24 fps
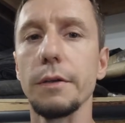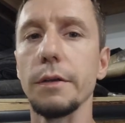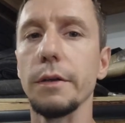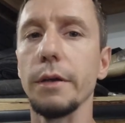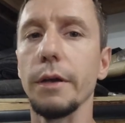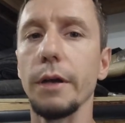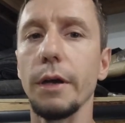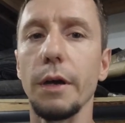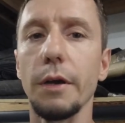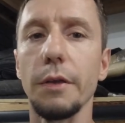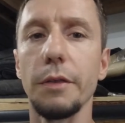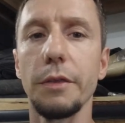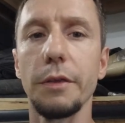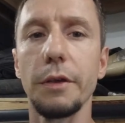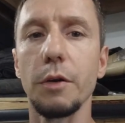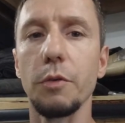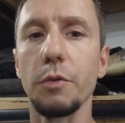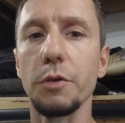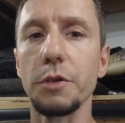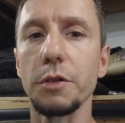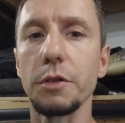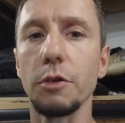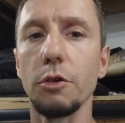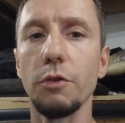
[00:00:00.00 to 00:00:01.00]
I think it
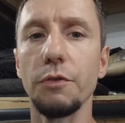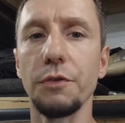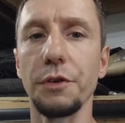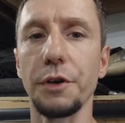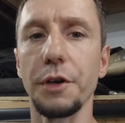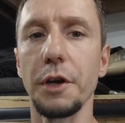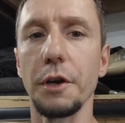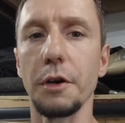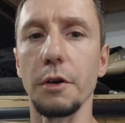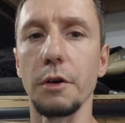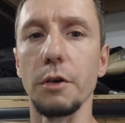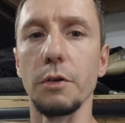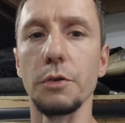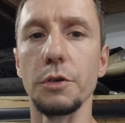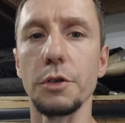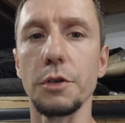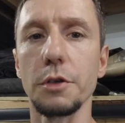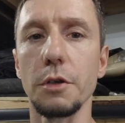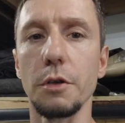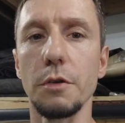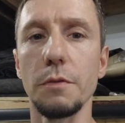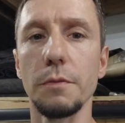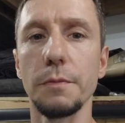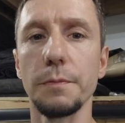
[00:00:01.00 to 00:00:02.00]
was over a year ago or
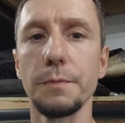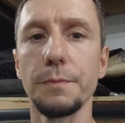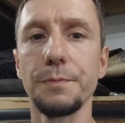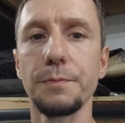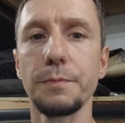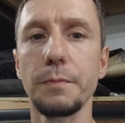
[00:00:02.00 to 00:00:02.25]
so,